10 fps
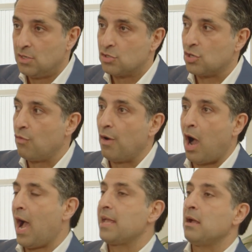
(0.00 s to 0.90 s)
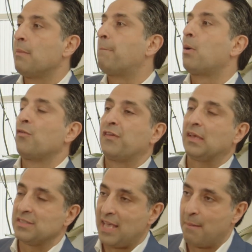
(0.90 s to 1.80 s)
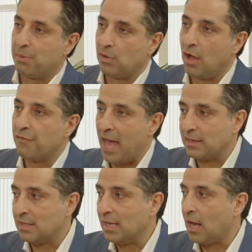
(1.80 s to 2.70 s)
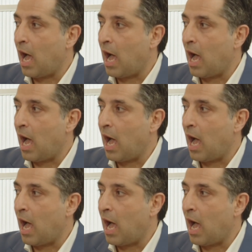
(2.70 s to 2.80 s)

So I am a perfect example of that thing.